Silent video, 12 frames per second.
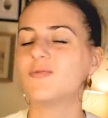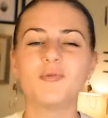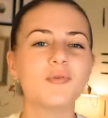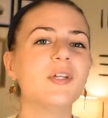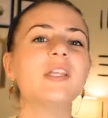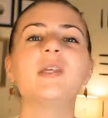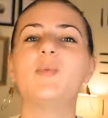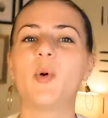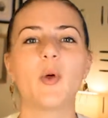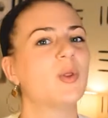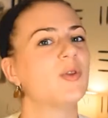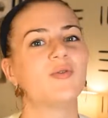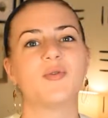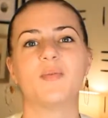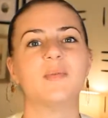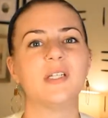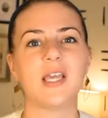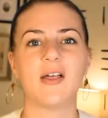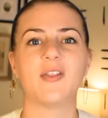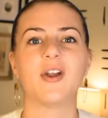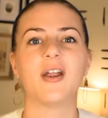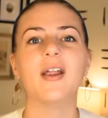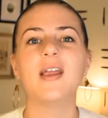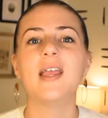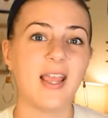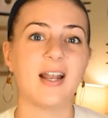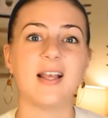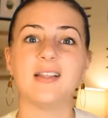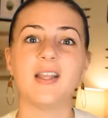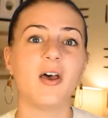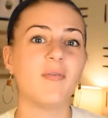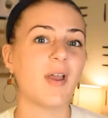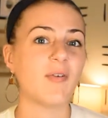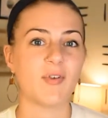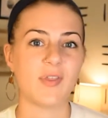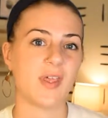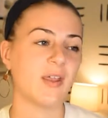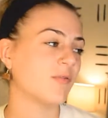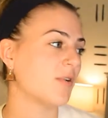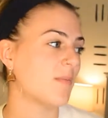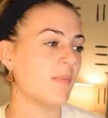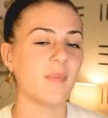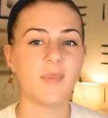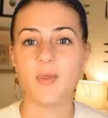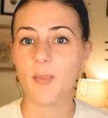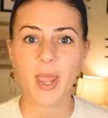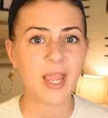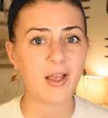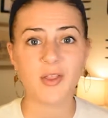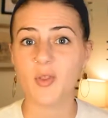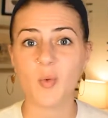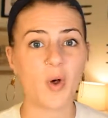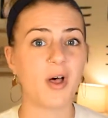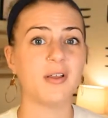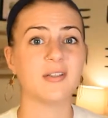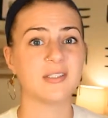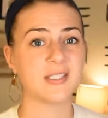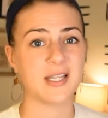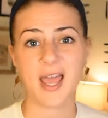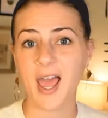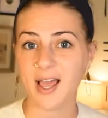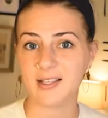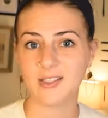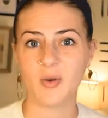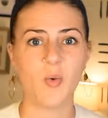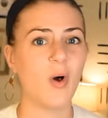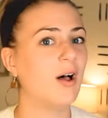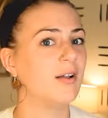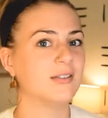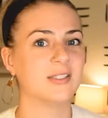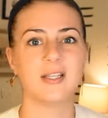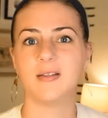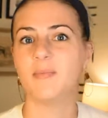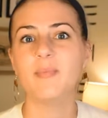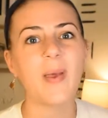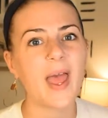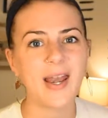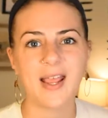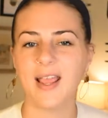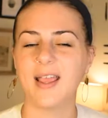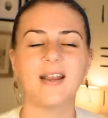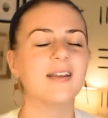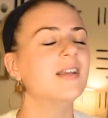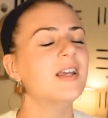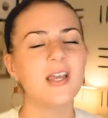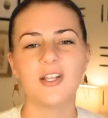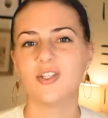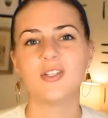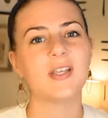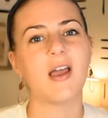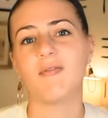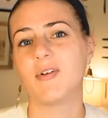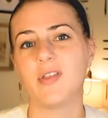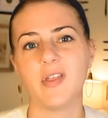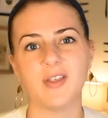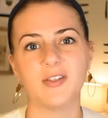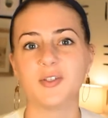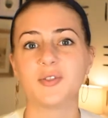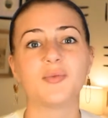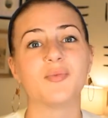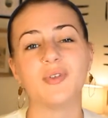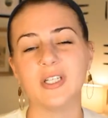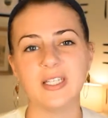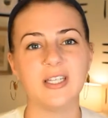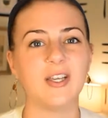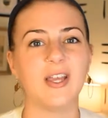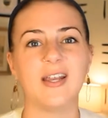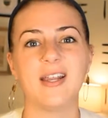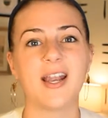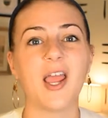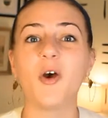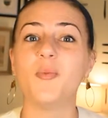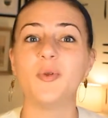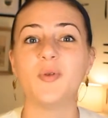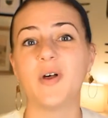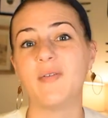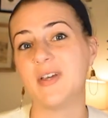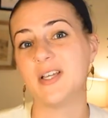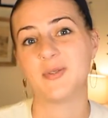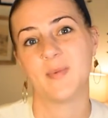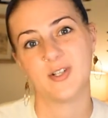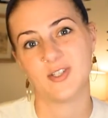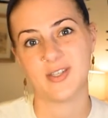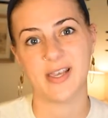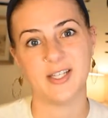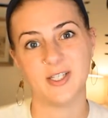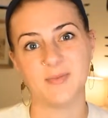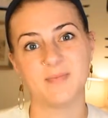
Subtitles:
really pull this room together. And I love everything from the paint on the walls to the accent wall to the bedding, and just everything looks really good, and I hope you love it as much as I do.